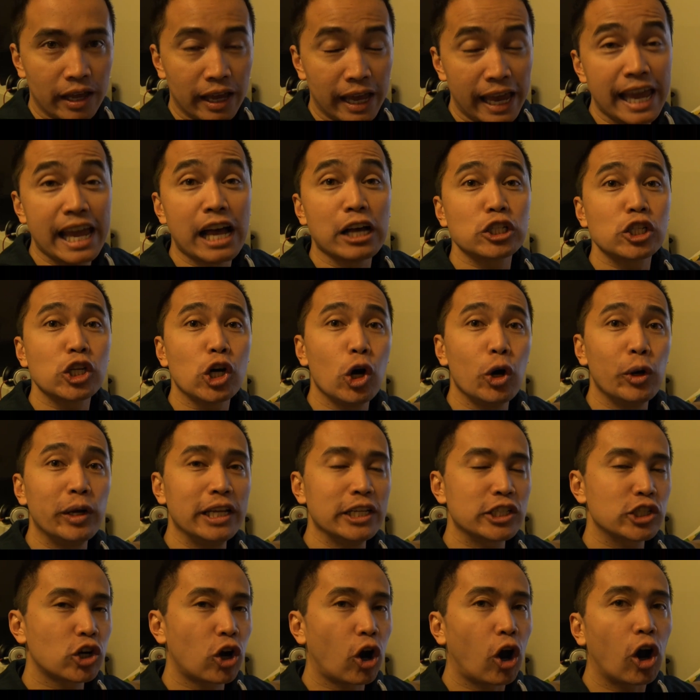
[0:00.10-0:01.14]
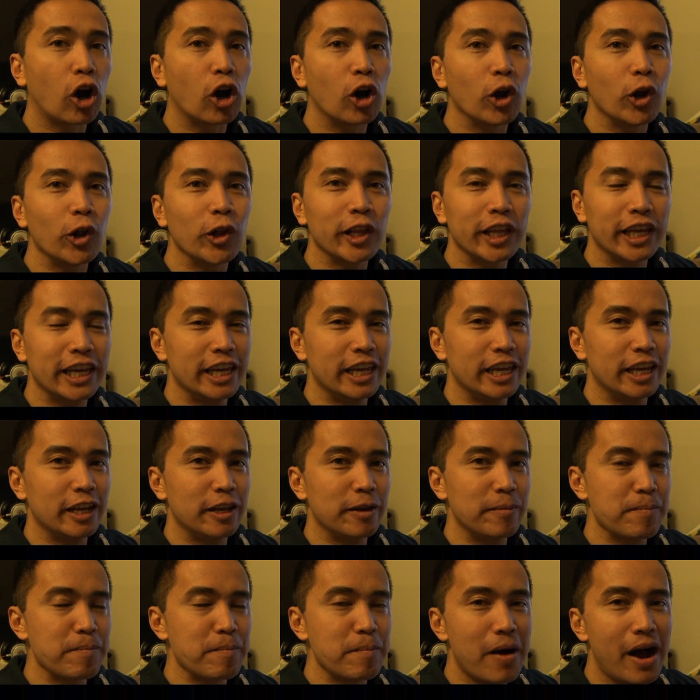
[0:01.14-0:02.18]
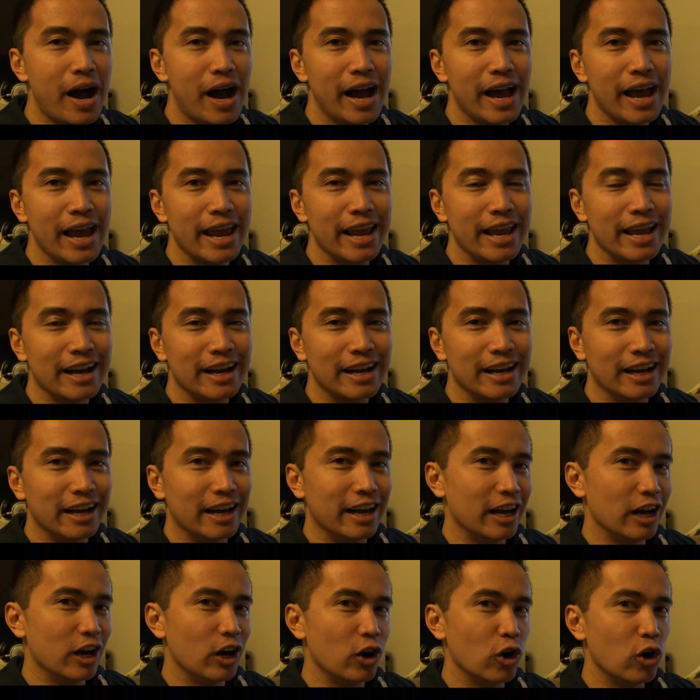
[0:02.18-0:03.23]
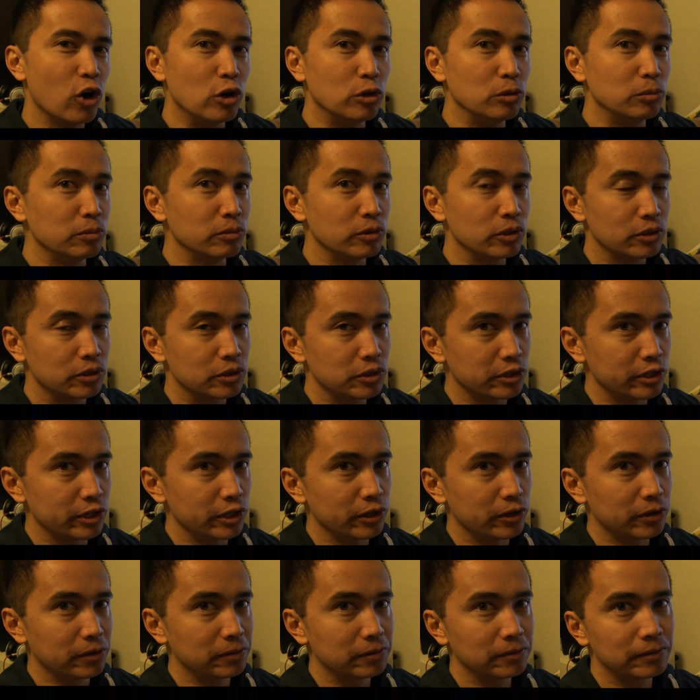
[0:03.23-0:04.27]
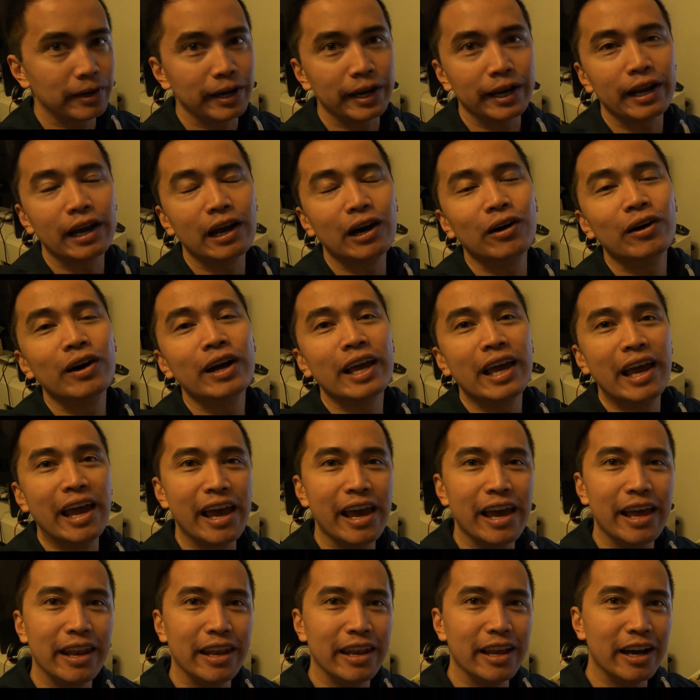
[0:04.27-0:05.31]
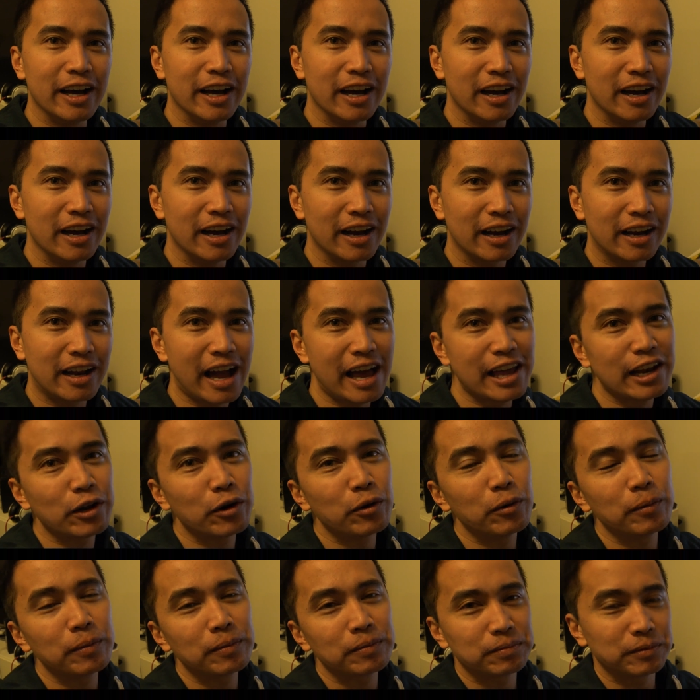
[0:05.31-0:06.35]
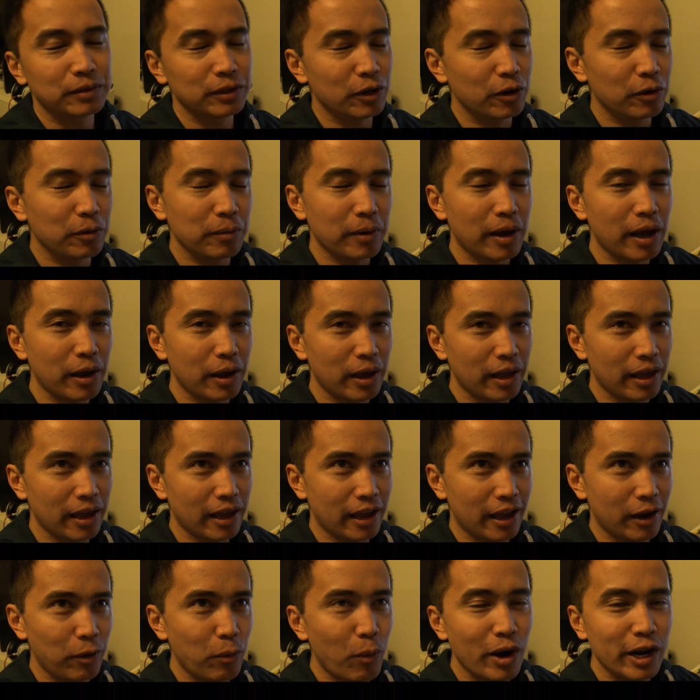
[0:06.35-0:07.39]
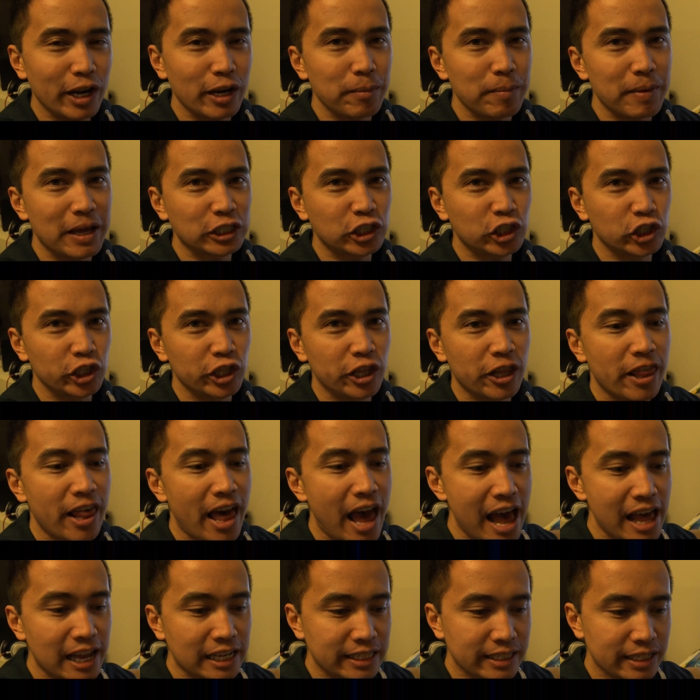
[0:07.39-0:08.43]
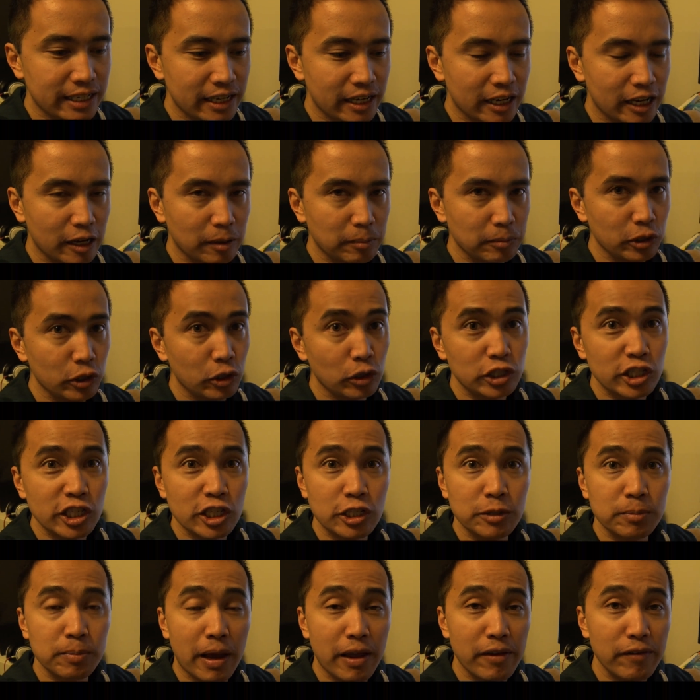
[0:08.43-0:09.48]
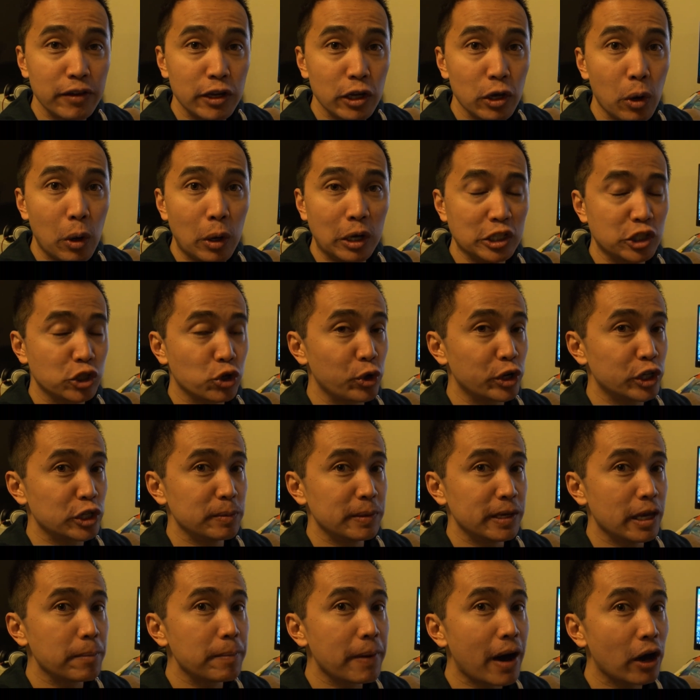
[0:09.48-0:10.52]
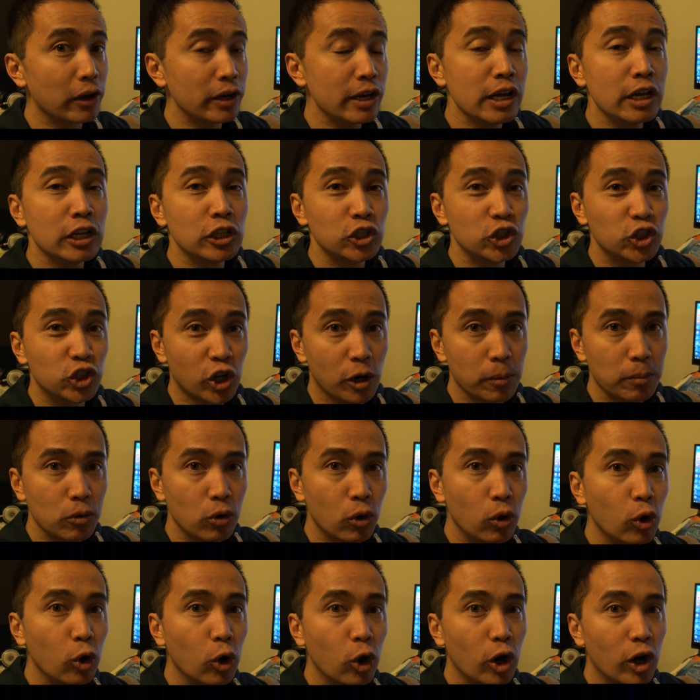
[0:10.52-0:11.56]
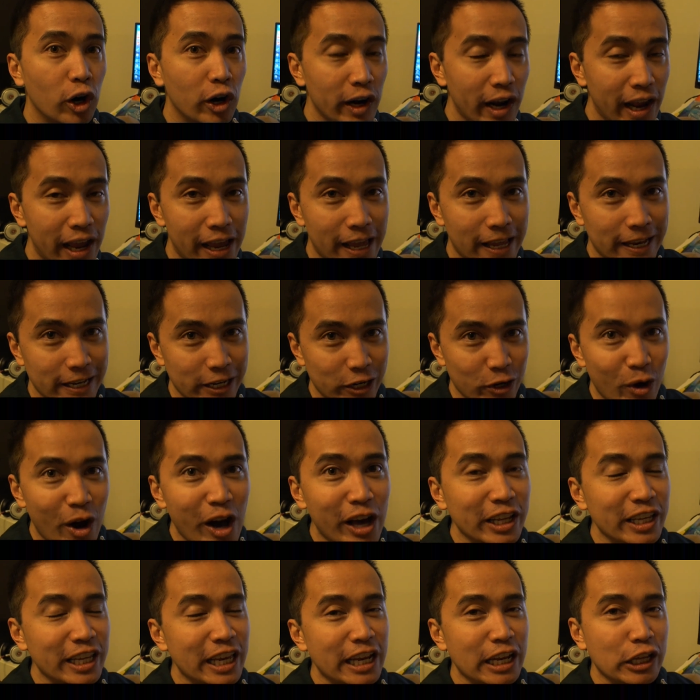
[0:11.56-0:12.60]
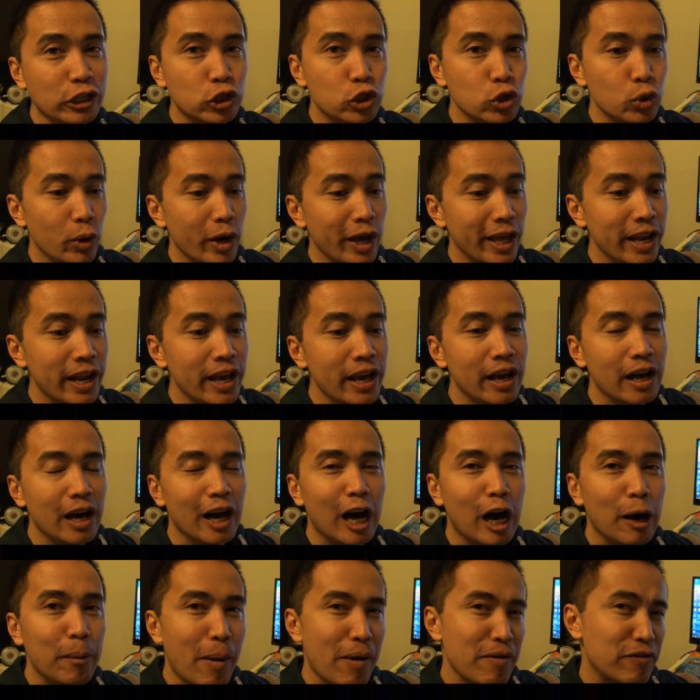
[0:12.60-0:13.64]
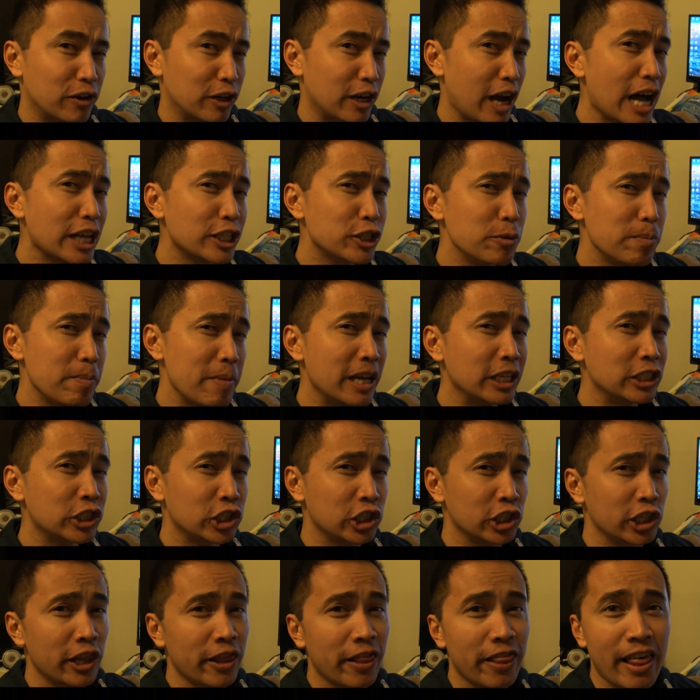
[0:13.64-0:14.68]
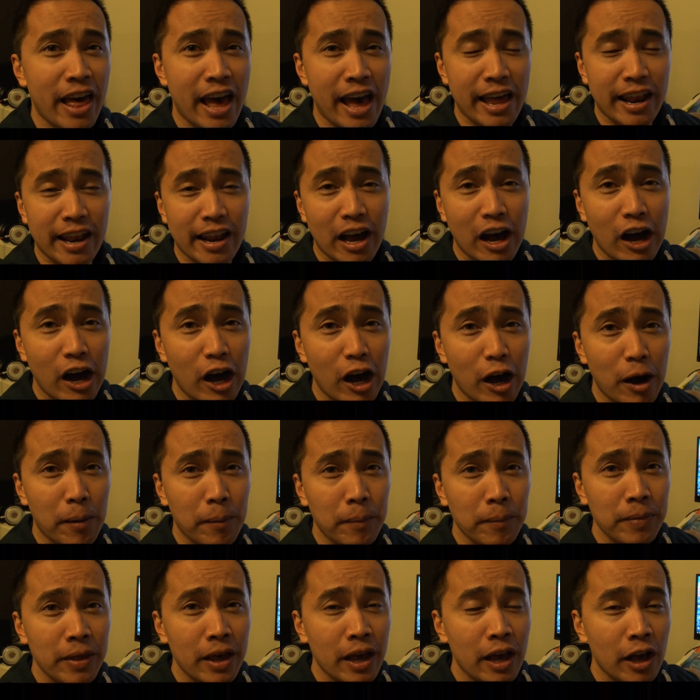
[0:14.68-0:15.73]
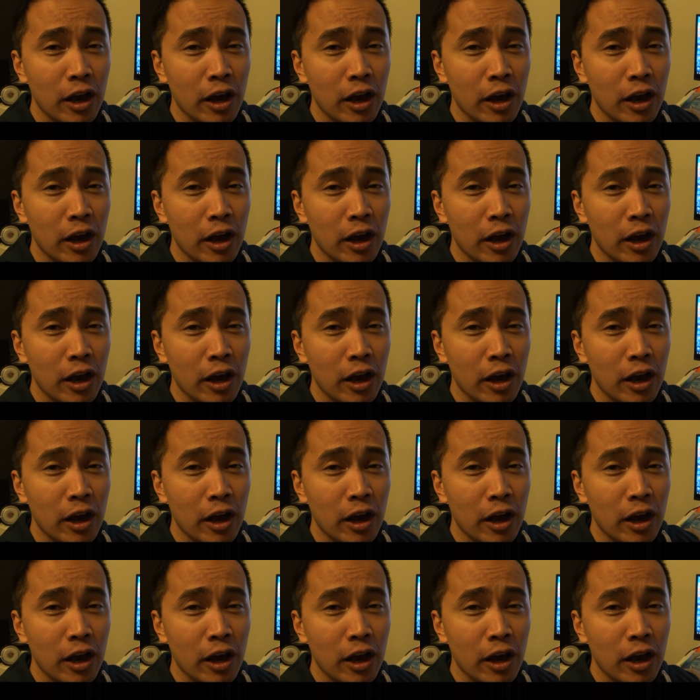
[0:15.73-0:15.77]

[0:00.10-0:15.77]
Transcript: Hey, how's it going? It's Karl in my uh, home studio right now. And uh, kind of, you know, I, I, wanted to mention that, um, you know, since my video is going to be about drum corps and, you know, how to get into it, um, I forgot to mention that um,